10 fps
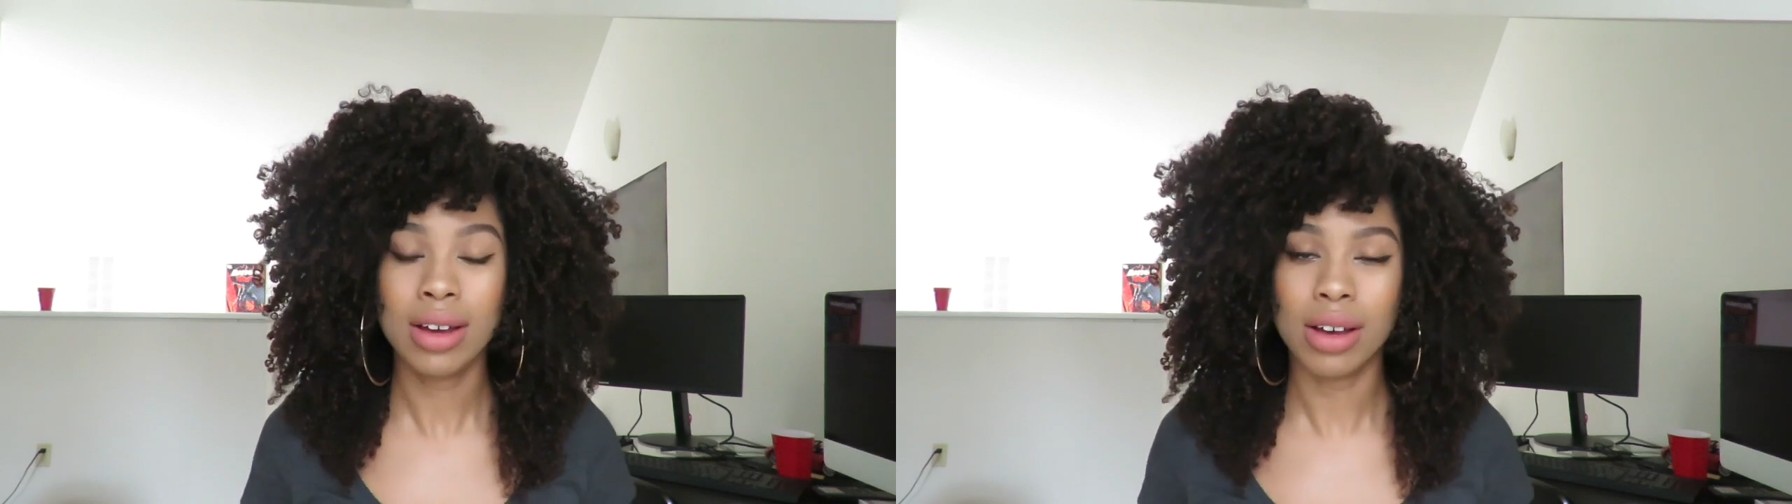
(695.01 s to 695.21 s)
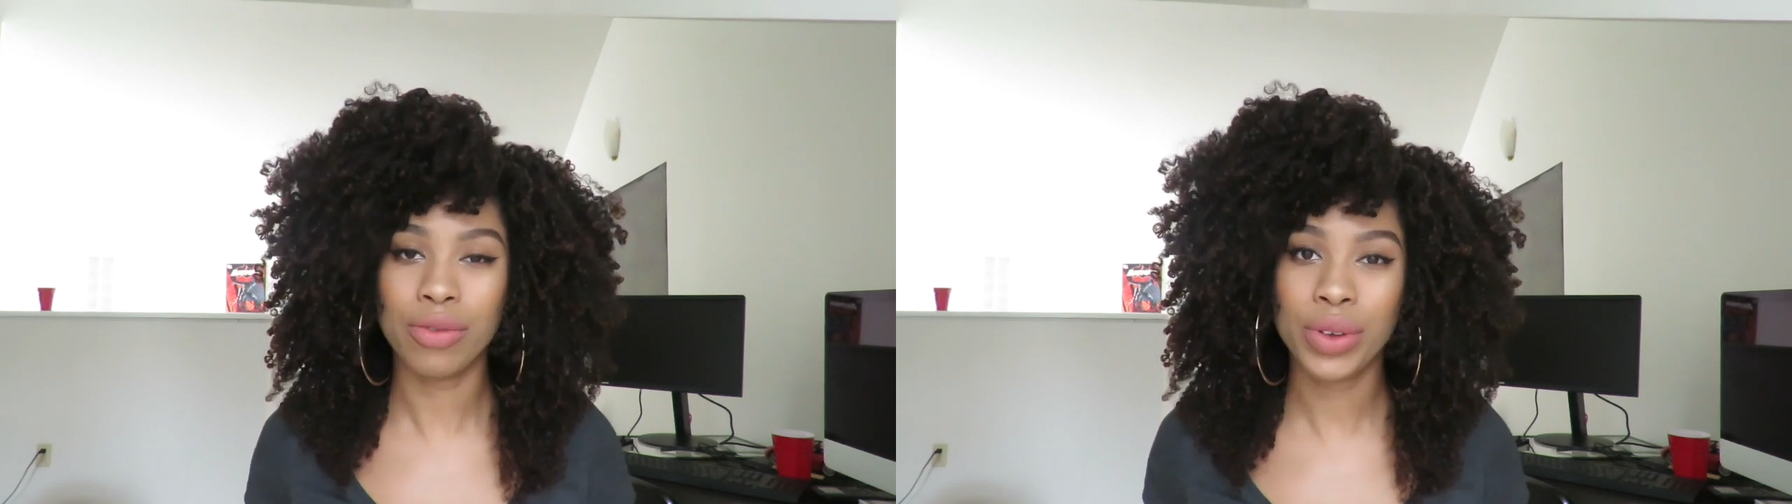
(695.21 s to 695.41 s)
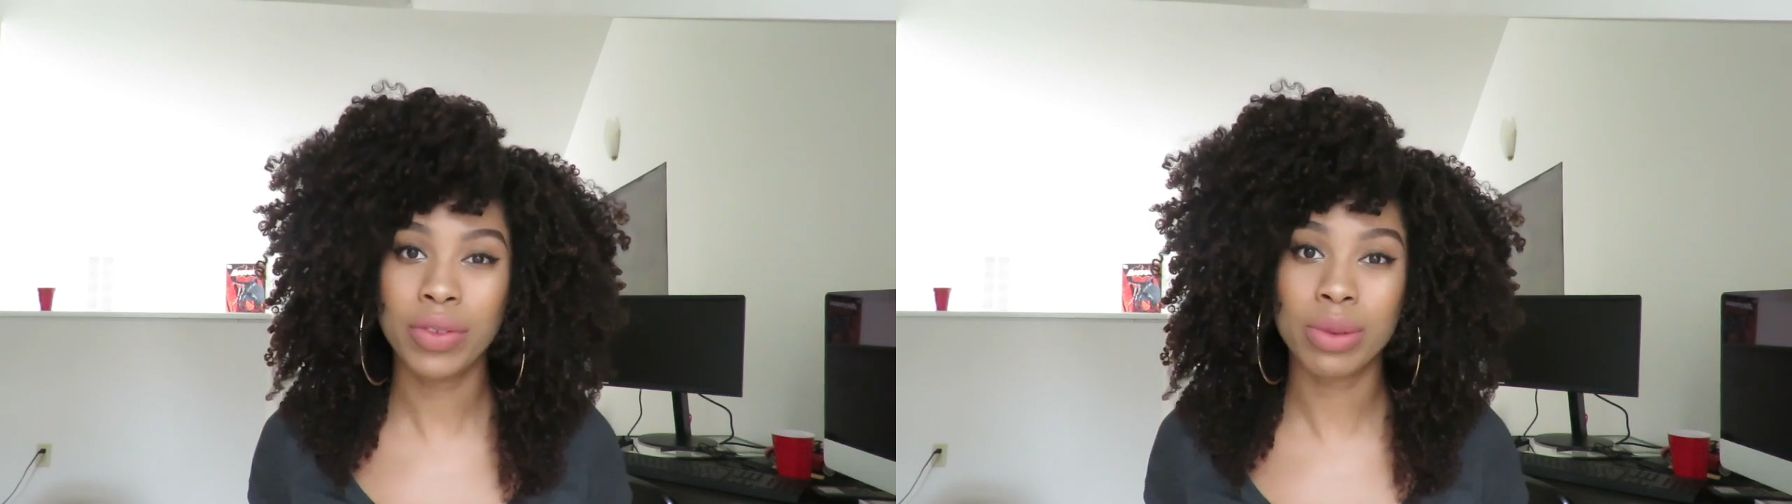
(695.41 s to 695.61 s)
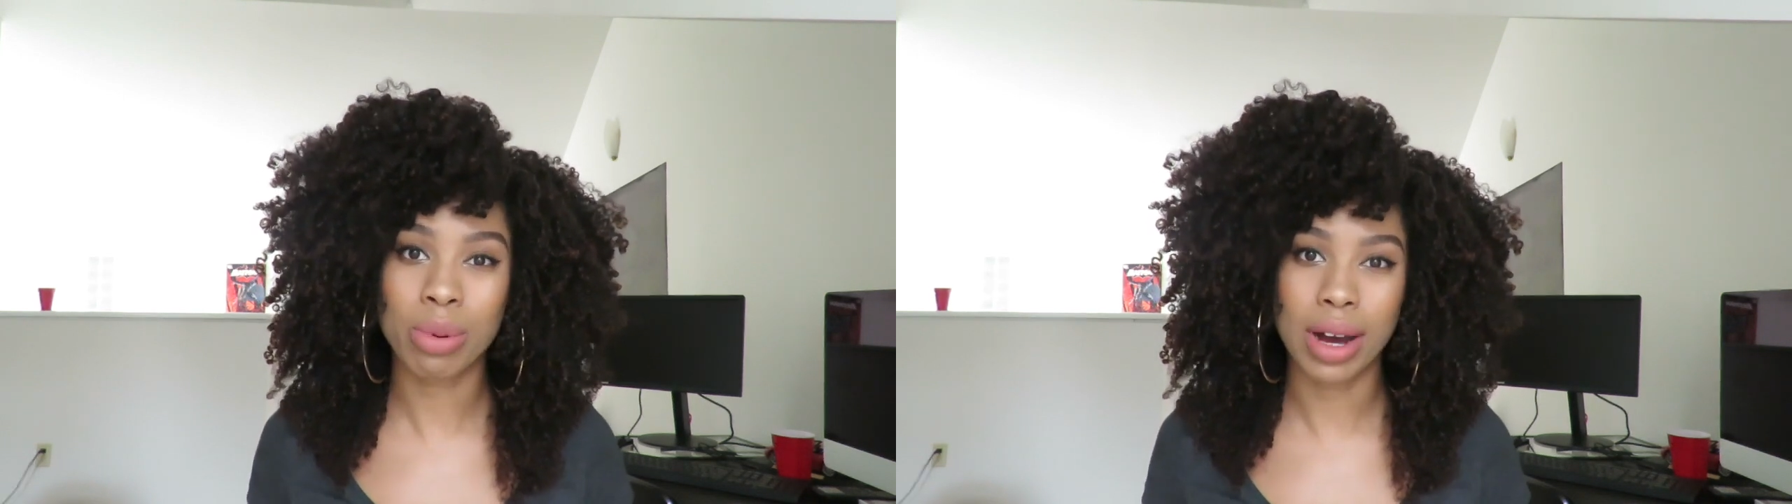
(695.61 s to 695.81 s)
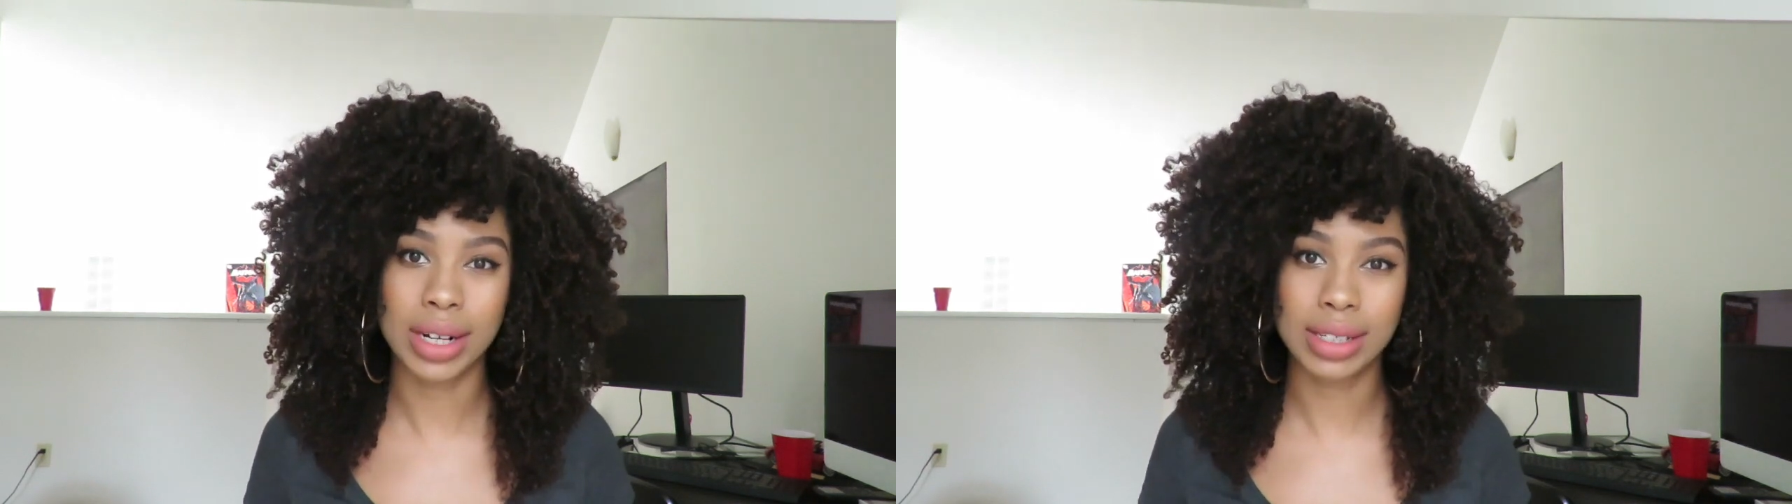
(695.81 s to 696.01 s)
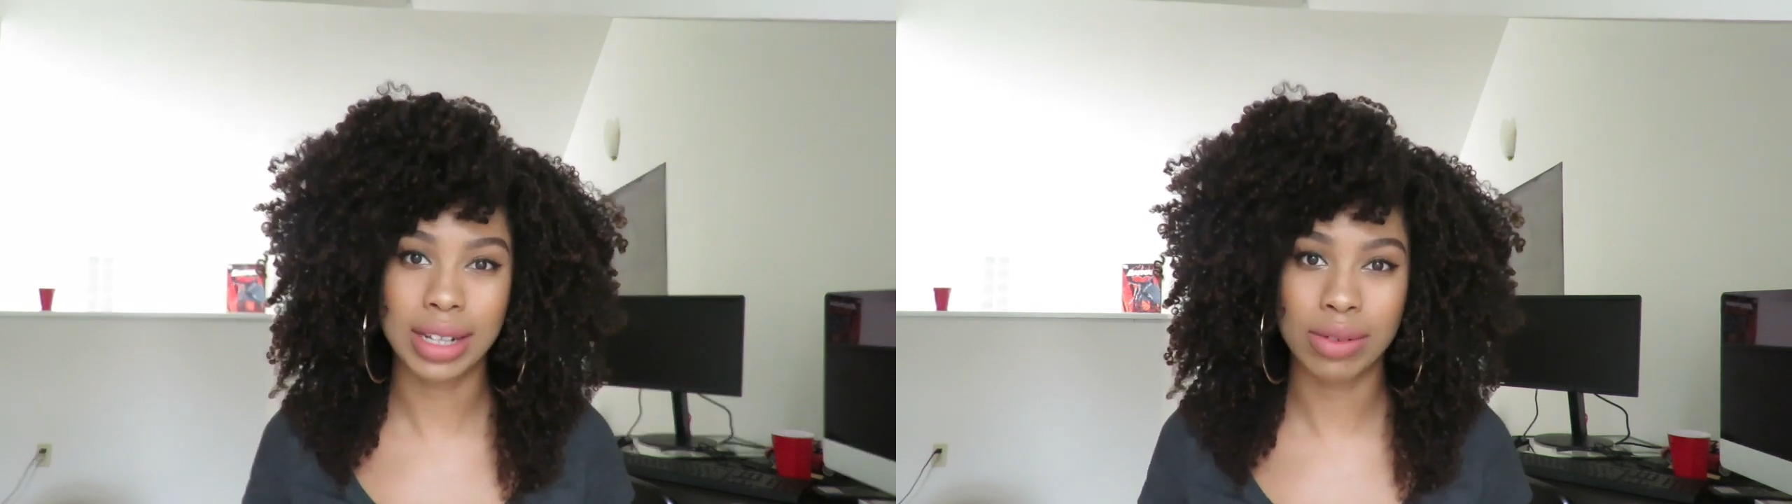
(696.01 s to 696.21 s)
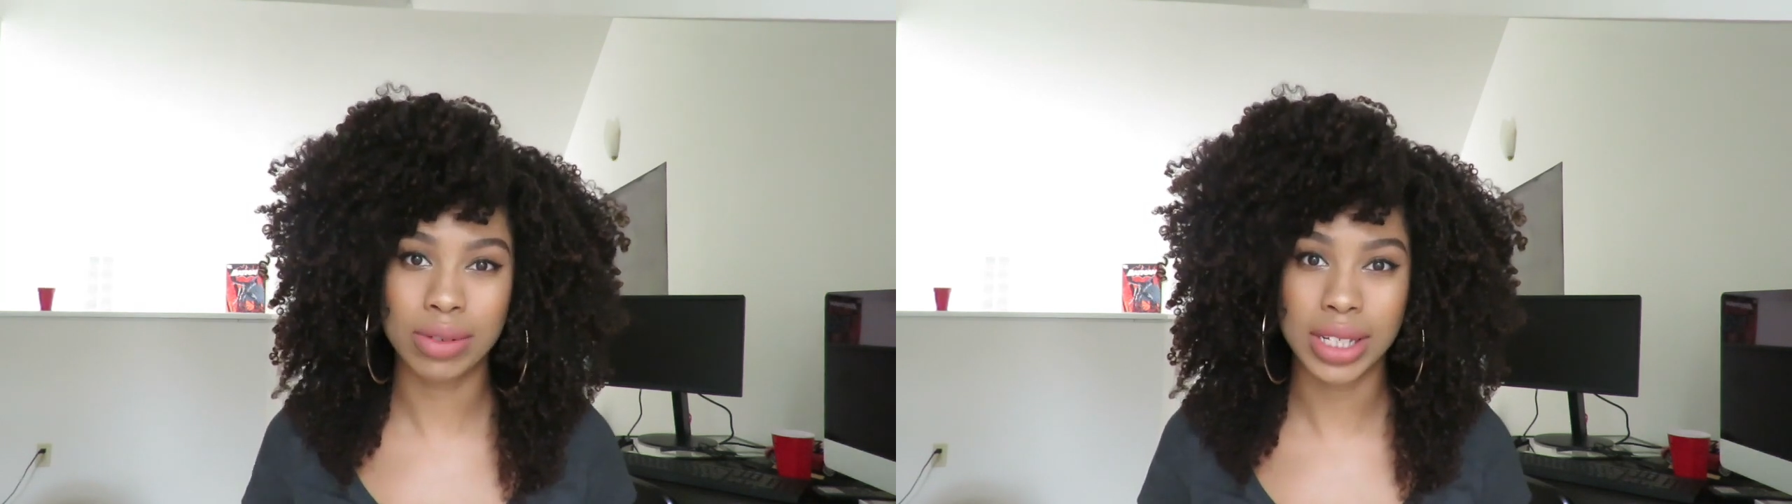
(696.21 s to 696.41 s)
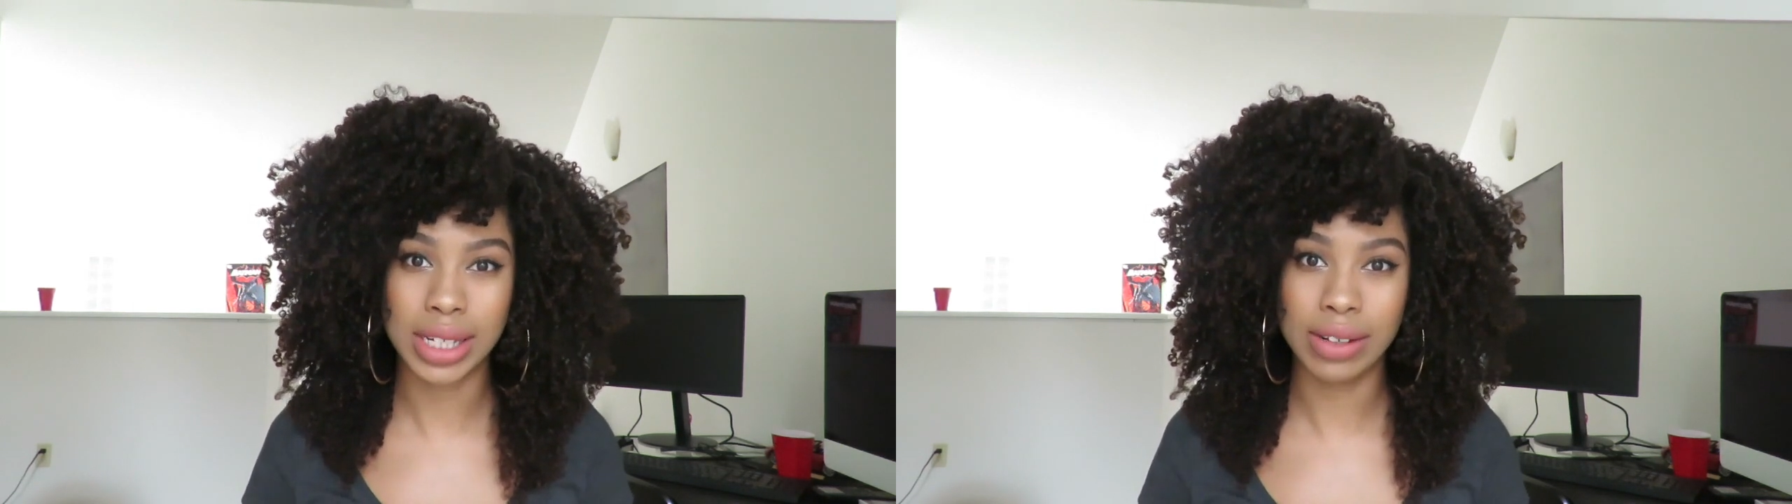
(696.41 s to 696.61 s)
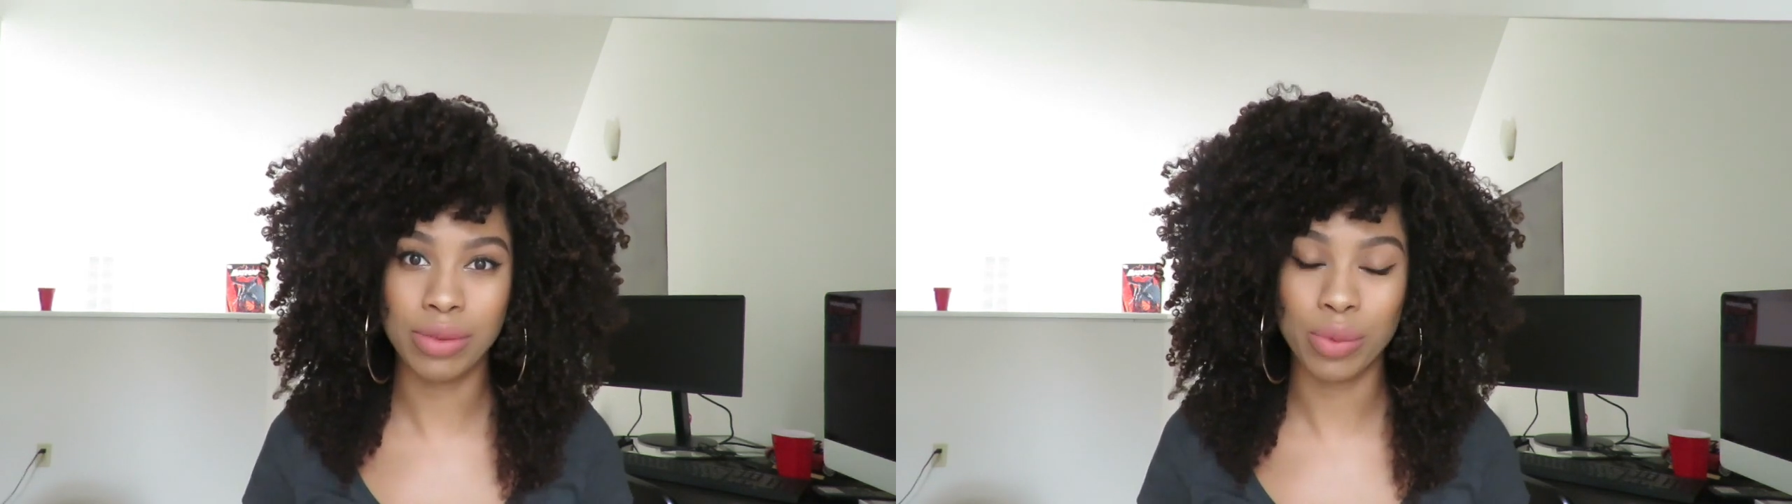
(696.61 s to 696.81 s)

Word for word: a few of the products that I received